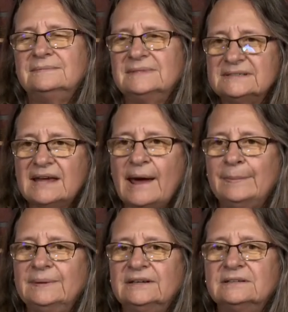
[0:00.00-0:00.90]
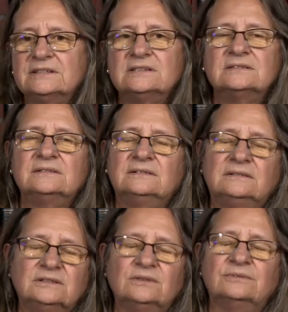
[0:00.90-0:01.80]
is happening, just
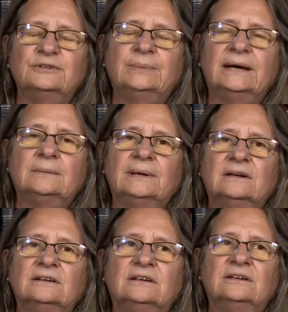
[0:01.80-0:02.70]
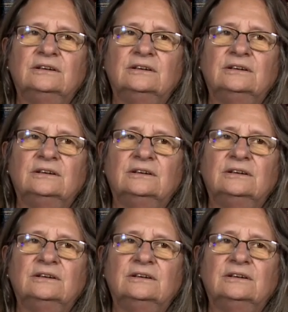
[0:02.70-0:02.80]
don't feel bad about it.